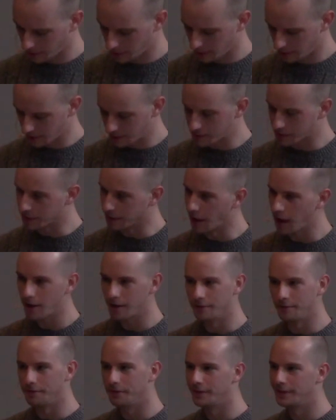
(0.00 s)
He's
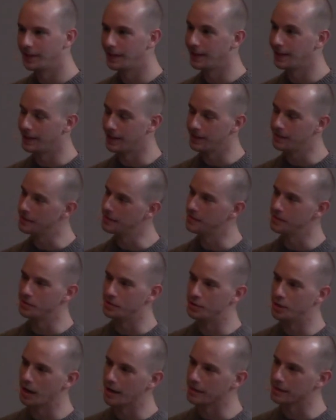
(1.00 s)
love and
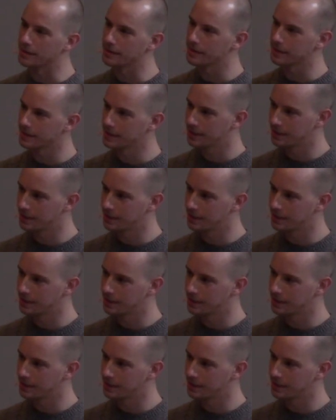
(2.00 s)
he's just.